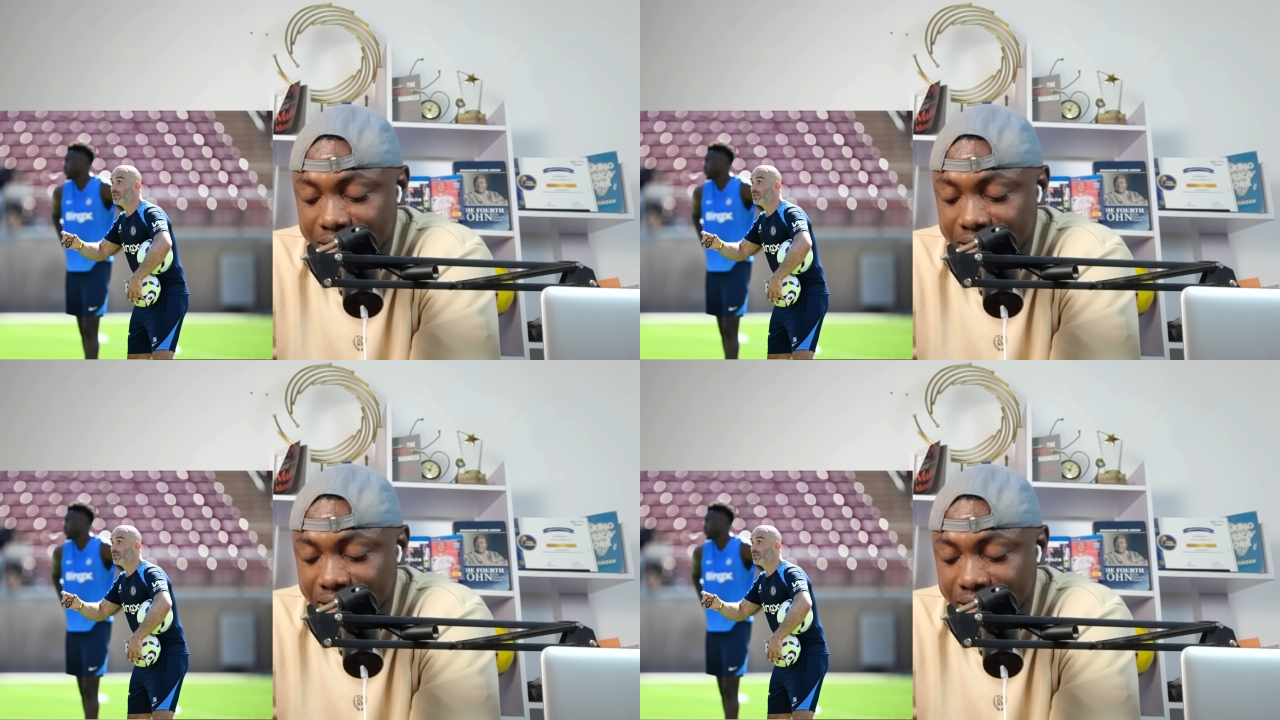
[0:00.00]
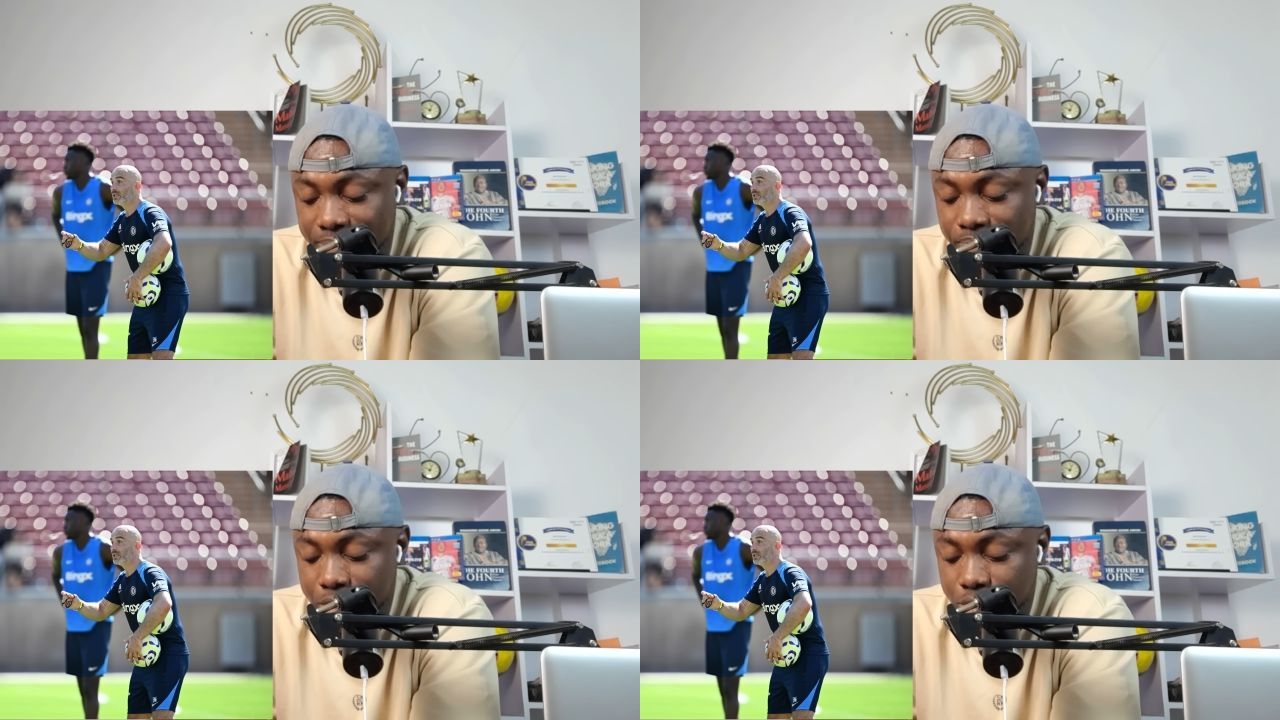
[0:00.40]
in
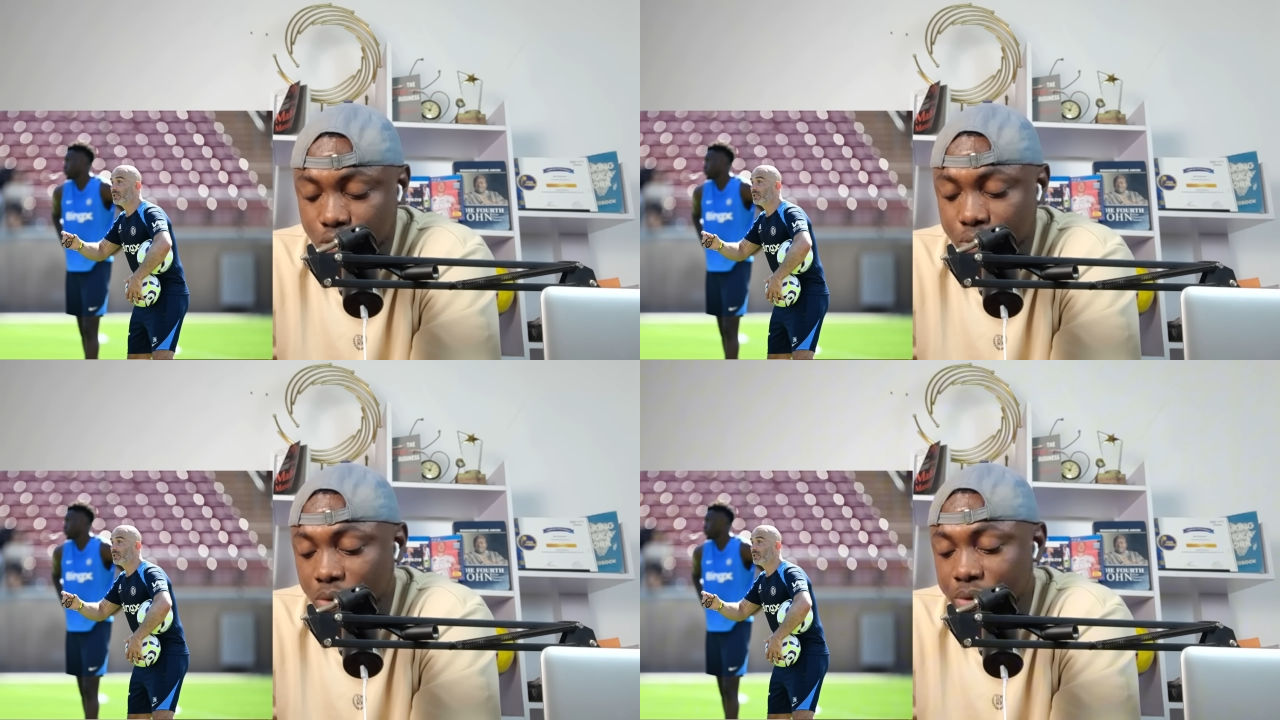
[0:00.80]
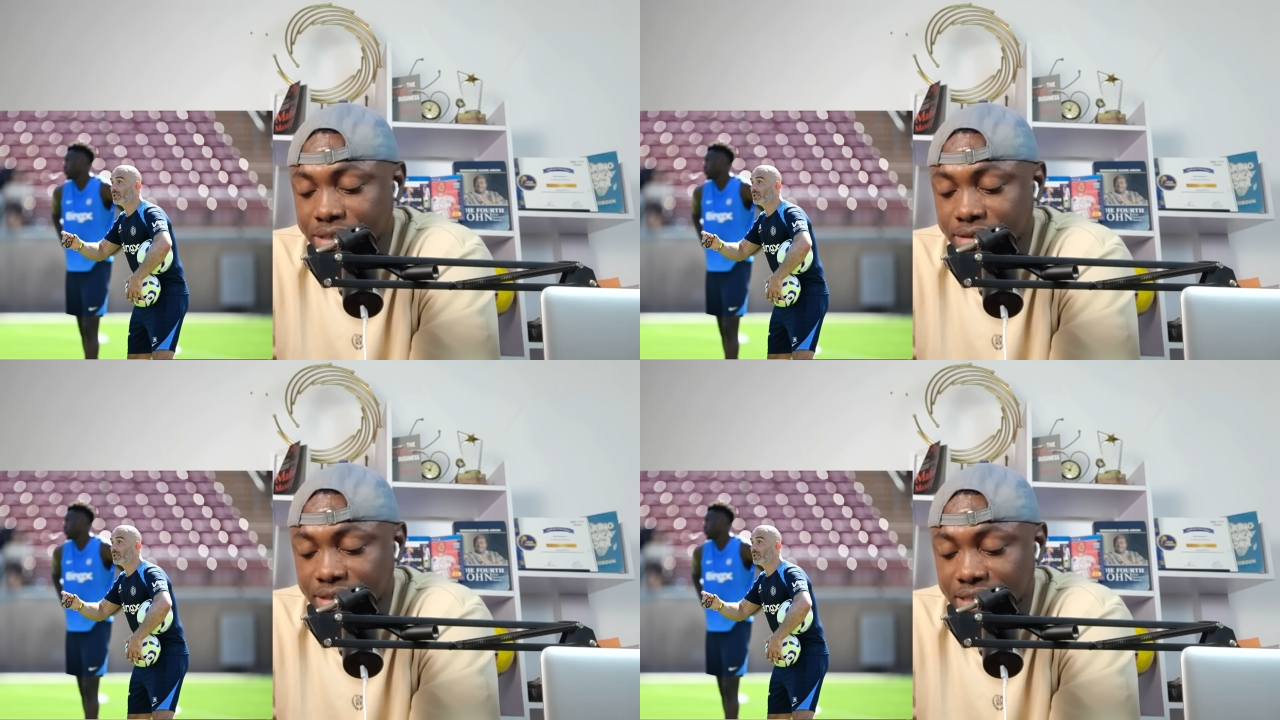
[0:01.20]
there. So we are
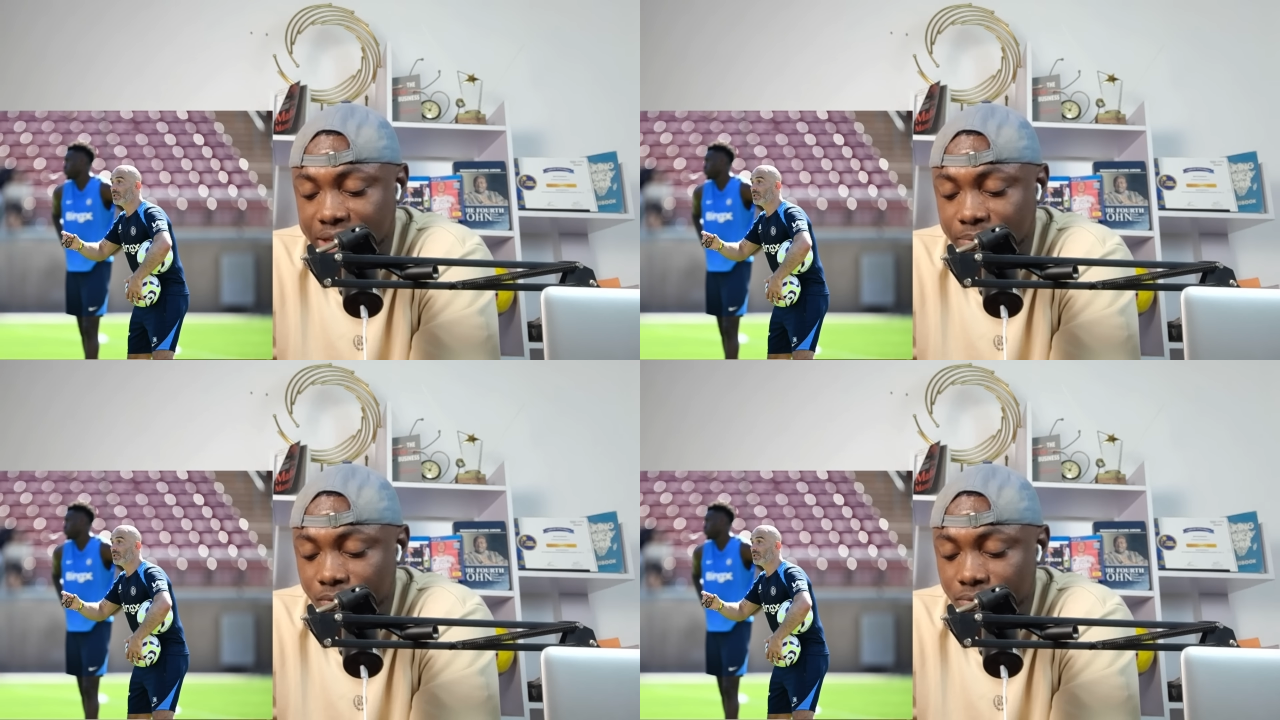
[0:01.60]
waiting to see